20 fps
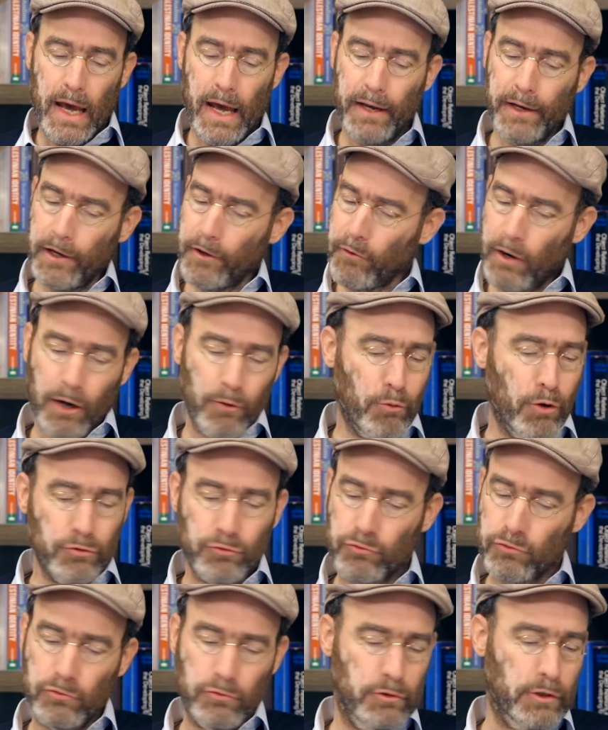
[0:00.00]
And here I
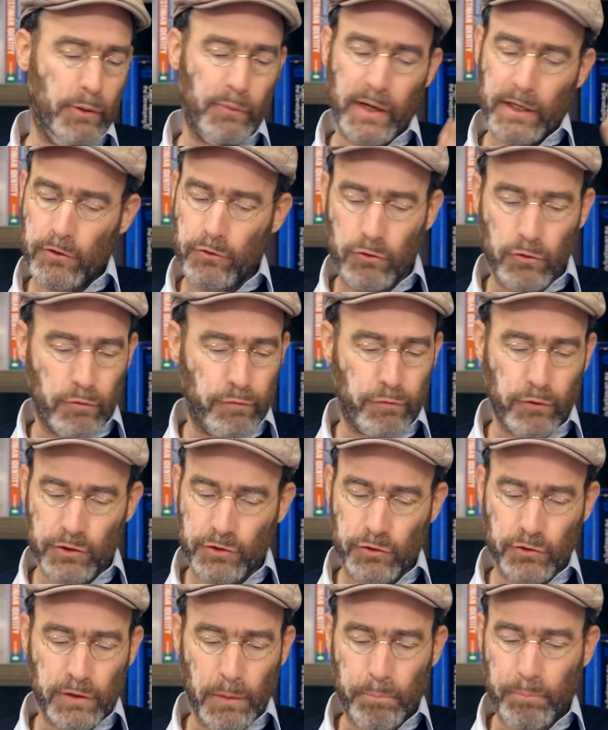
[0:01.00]
want to direct you
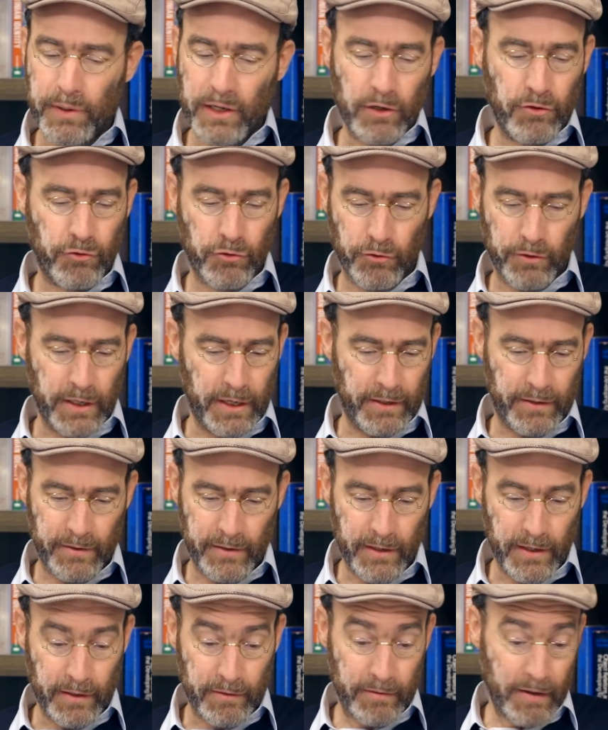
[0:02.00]
first to the picture
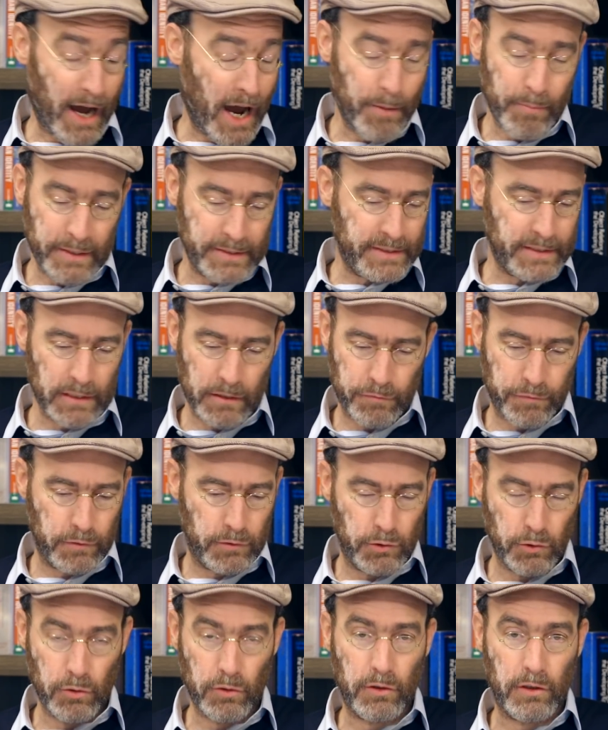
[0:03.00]
that I
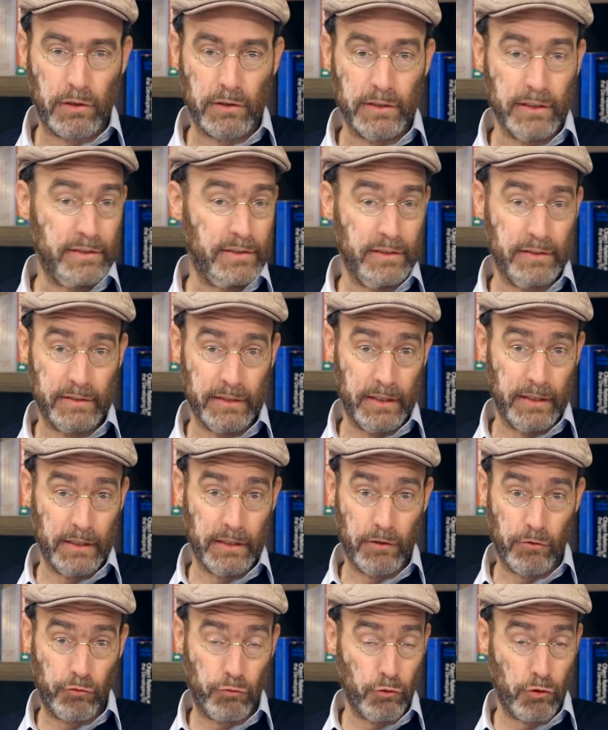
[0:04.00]
myself took. This is
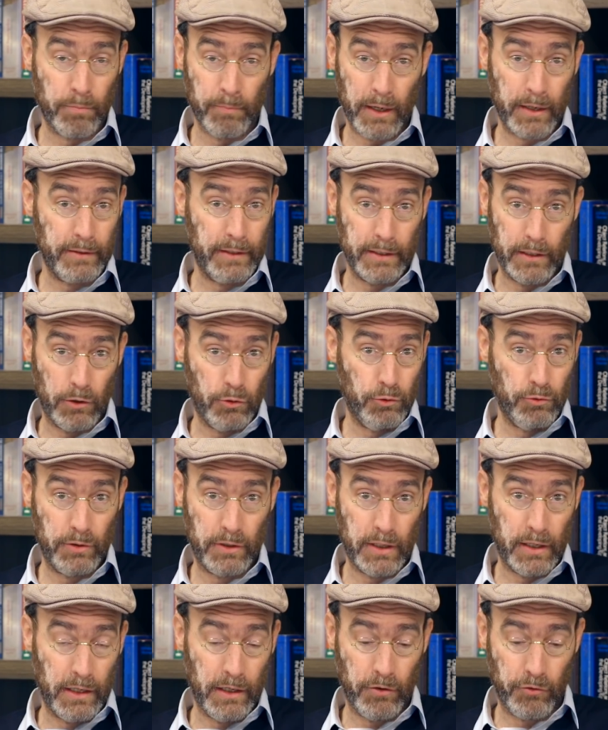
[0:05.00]
in Shuk Machne
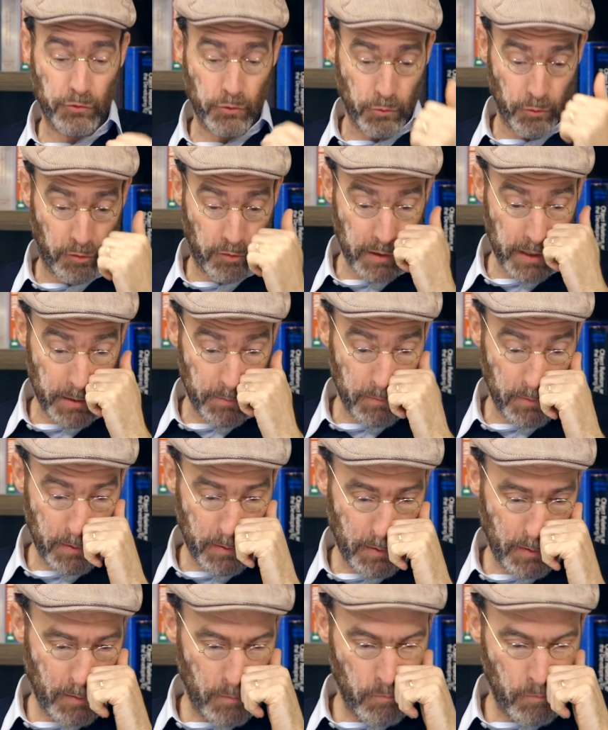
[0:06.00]
Yehuda in Jerusalem.